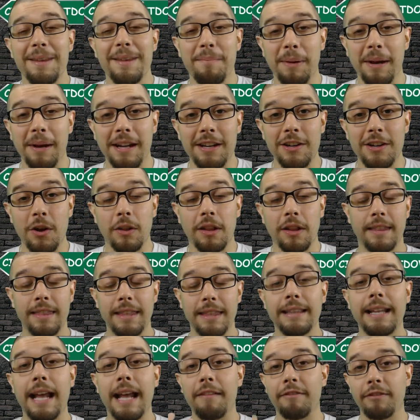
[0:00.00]
the
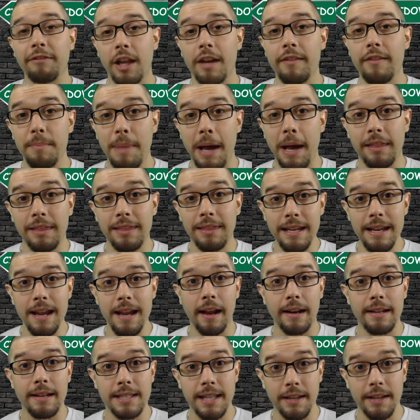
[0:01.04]
thing that I've loved about
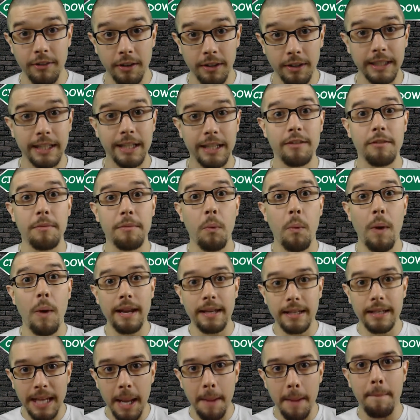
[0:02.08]
Theon is they've really given him a way
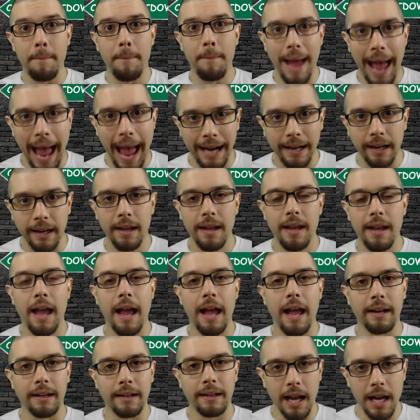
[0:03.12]
to get back
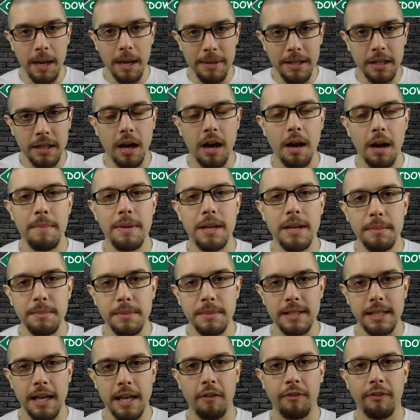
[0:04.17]
and to kind of become
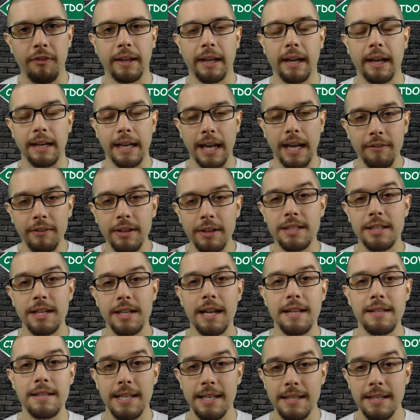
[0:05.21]
himself again. And every
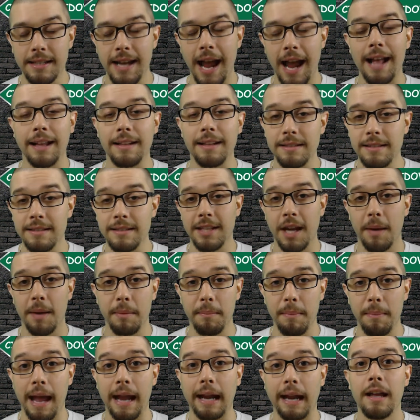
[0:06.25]
chance he's gotten since
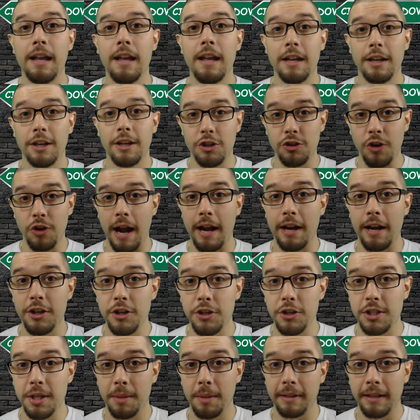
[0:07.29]
coming back to try to
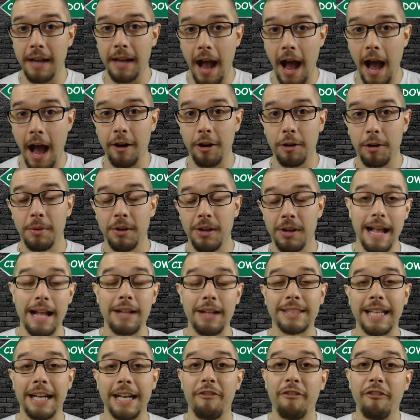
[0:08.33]
do something honorable
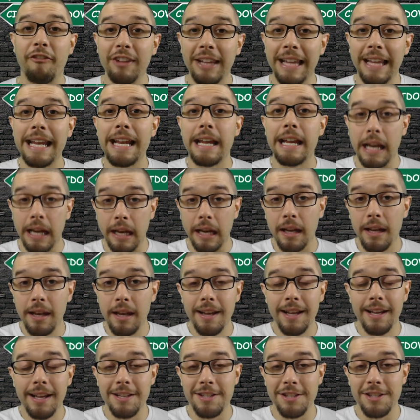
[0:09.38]
outside of fleeing
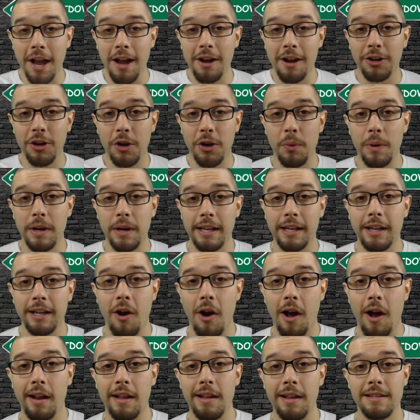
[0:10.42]
his uncle when he
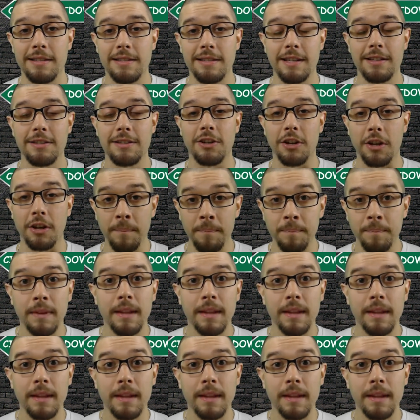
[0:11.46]
caught his sister,